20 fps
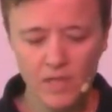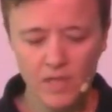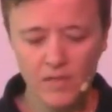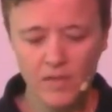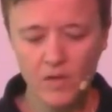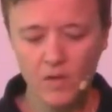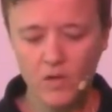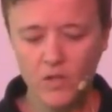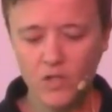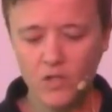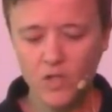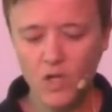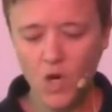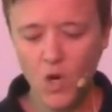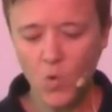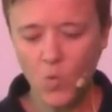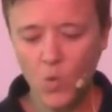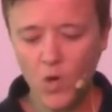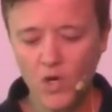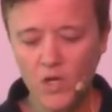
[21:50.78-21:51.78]
there is
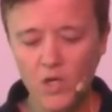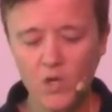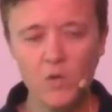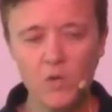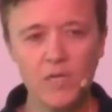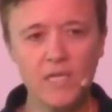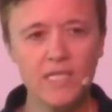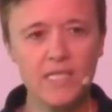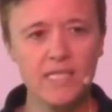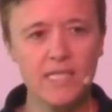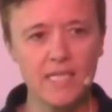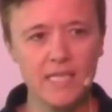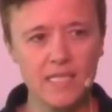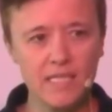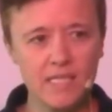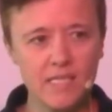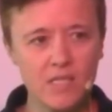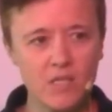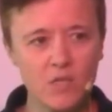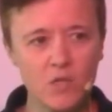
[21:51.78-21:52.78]
no one who
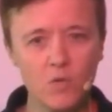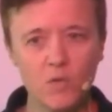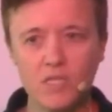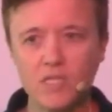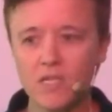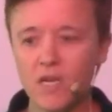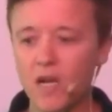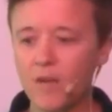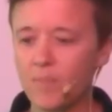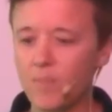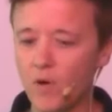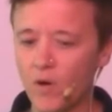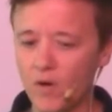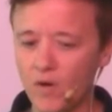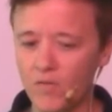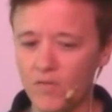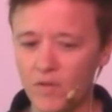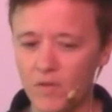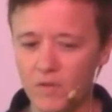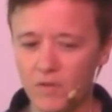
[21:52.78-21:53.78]
exists who is not part
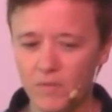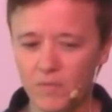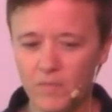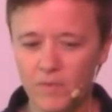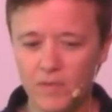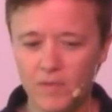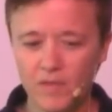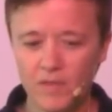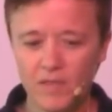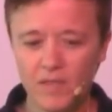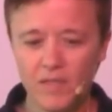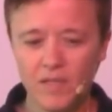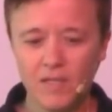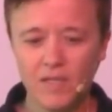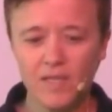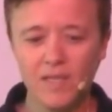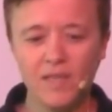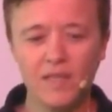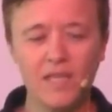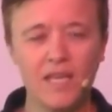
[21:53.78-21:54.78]
of you,
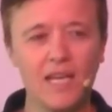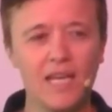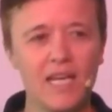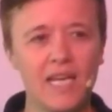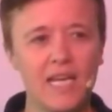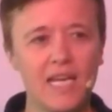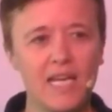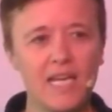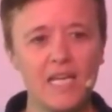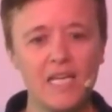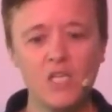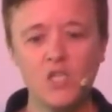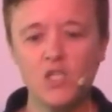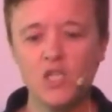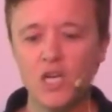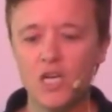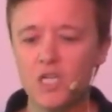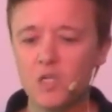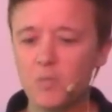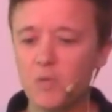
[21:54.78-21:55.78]
that any
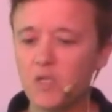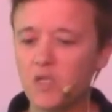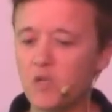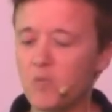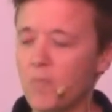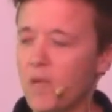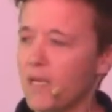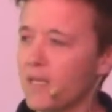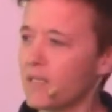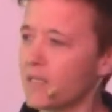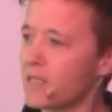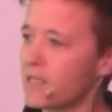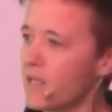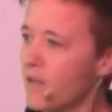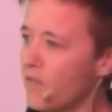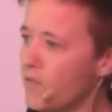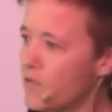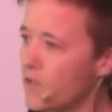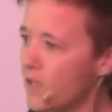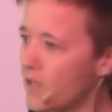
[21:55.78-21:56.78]
judgment you make is
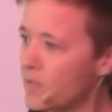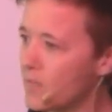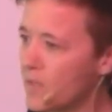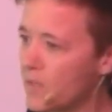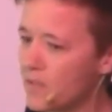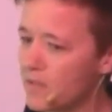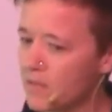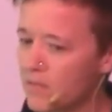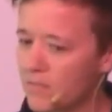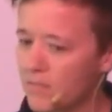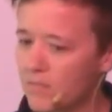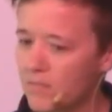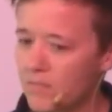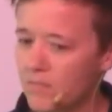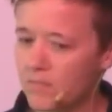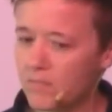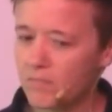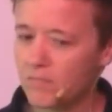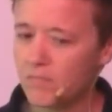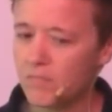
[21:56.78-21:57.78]
self judgment,
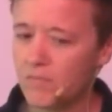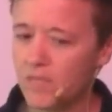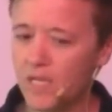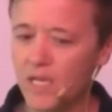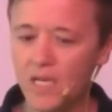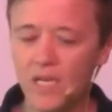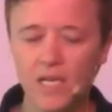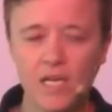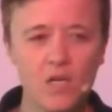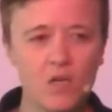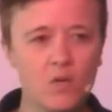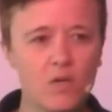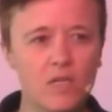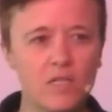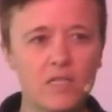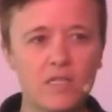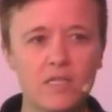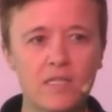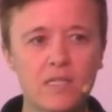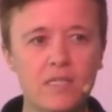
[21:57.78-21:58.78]
that any
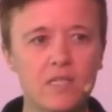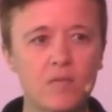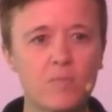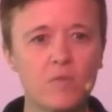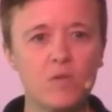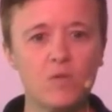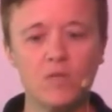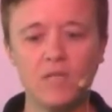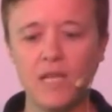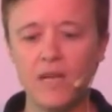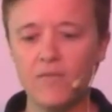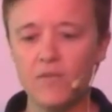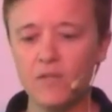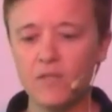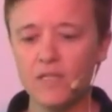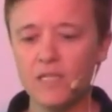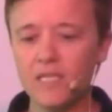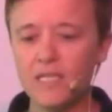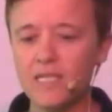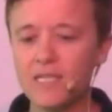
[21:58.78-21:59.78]
criticism you
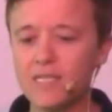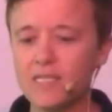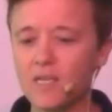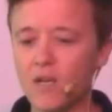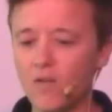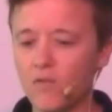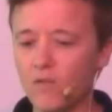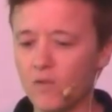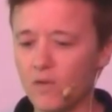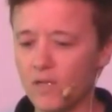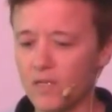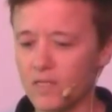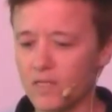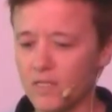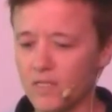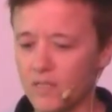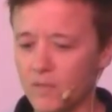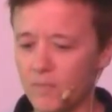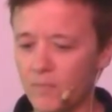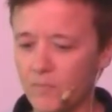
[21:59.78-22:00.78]
level is self
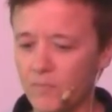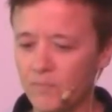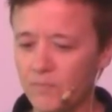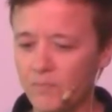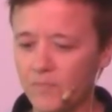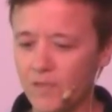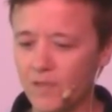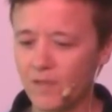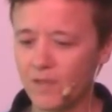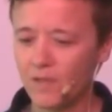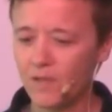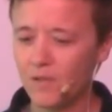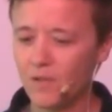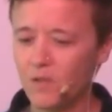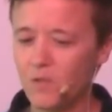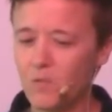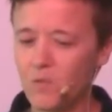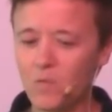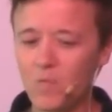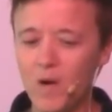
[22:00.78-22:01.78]
criticism,
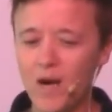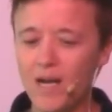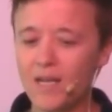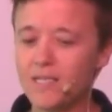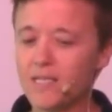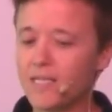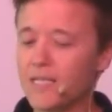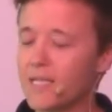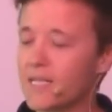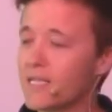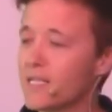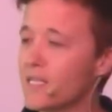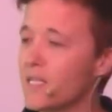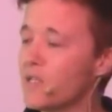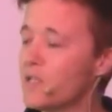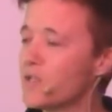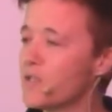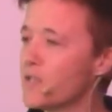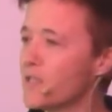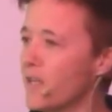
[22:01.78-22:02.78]
you will wisely
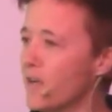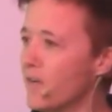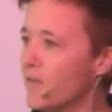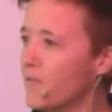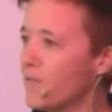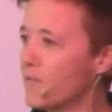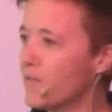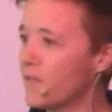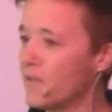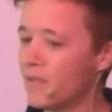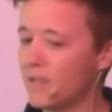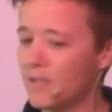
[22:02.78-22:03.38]
extend yourself